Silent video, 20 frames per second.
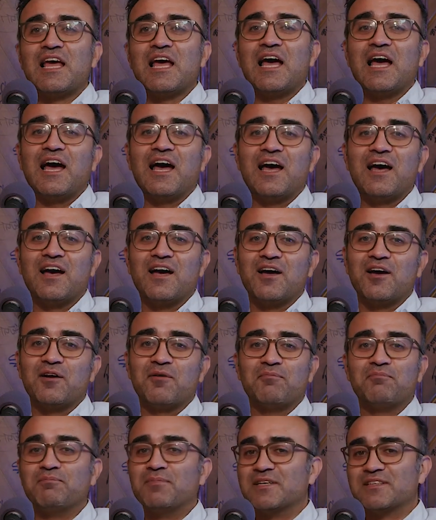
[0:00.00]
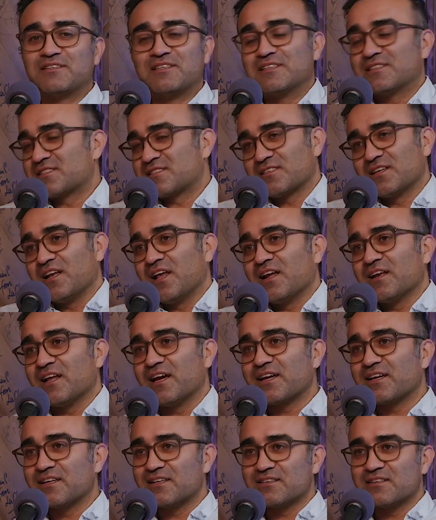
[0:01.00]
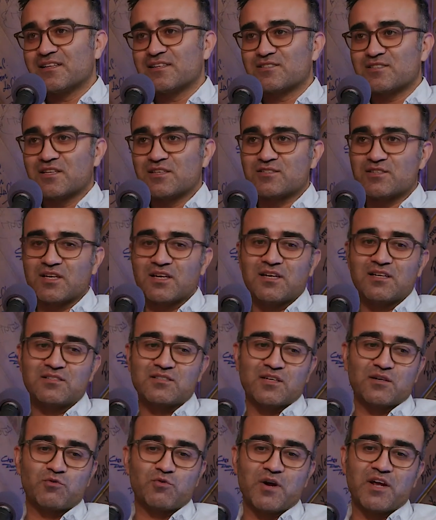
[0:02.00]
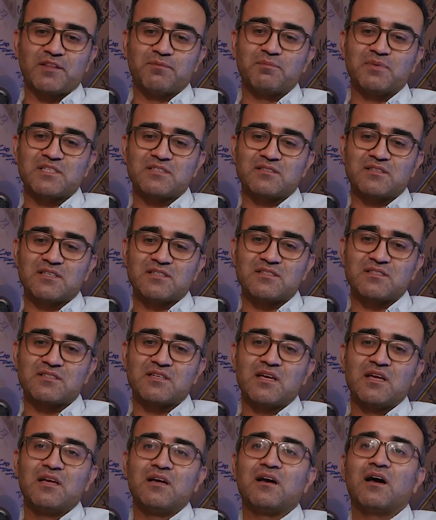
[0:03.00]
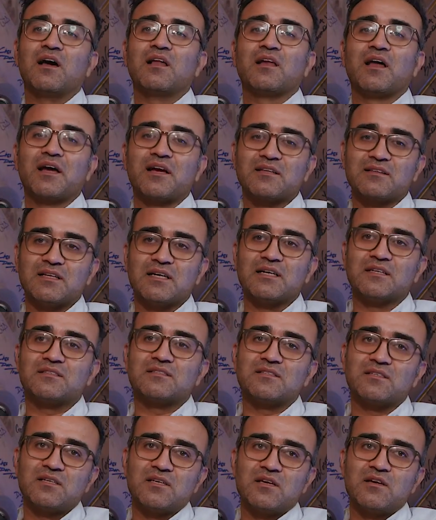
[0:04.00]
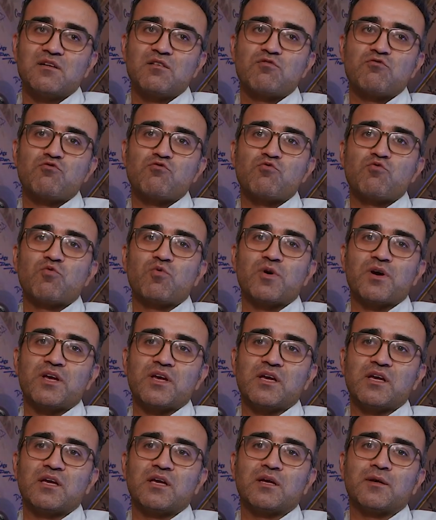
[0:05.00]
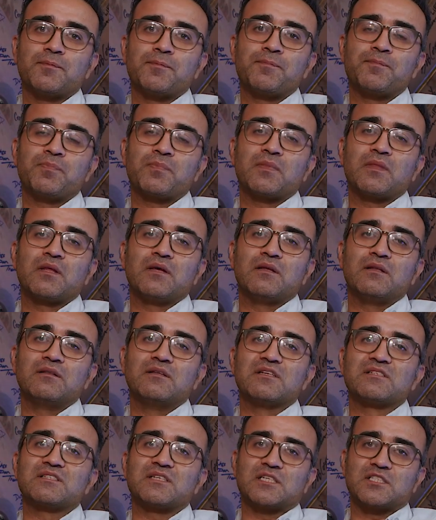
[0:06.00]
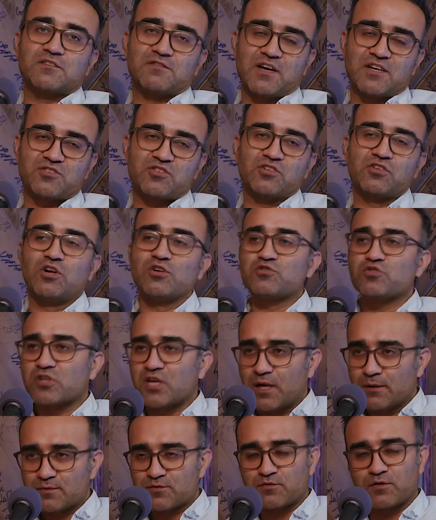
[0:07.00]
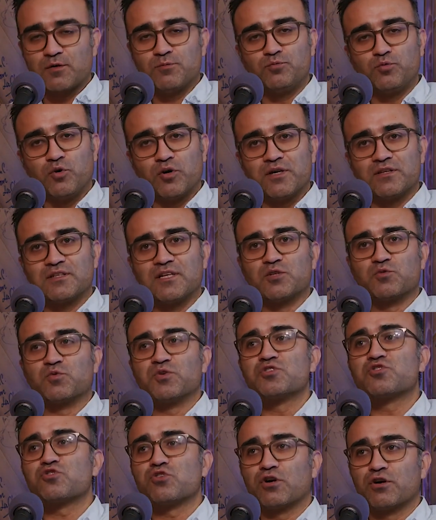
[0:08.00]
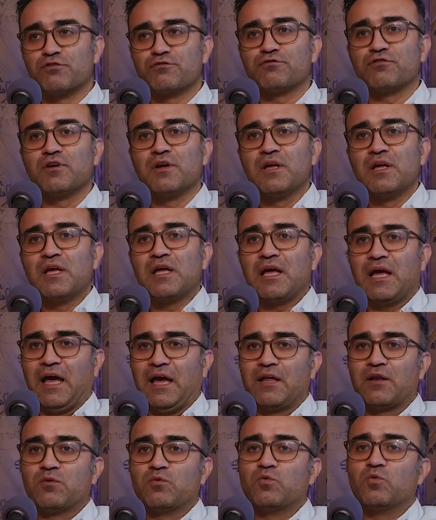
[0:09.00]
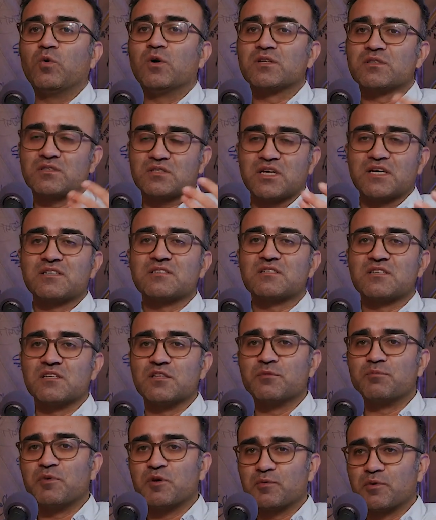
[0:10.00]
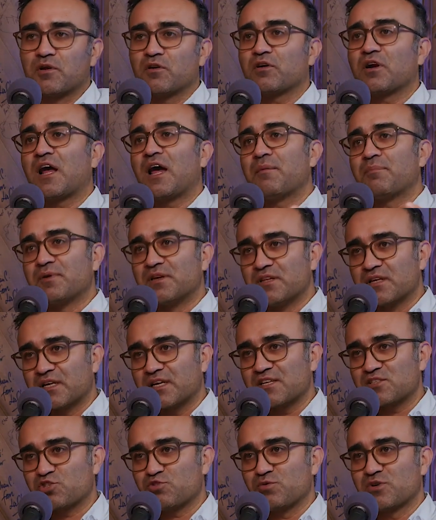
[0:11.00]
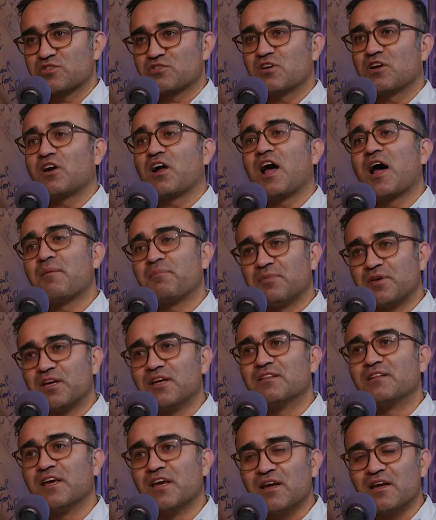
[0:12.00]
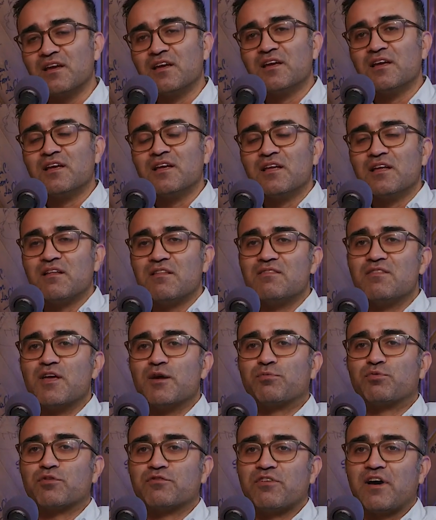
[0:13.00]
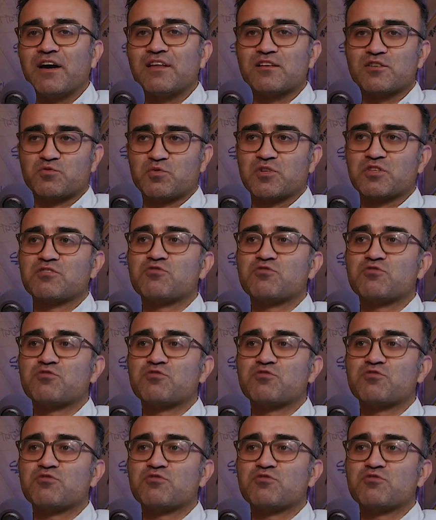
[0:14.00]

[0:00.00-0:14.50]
But still, I like it. It's a great business. I like that the satisfaction also comes from a point that we serve. And once I see the people are happy, the customers are happy, and they provide us with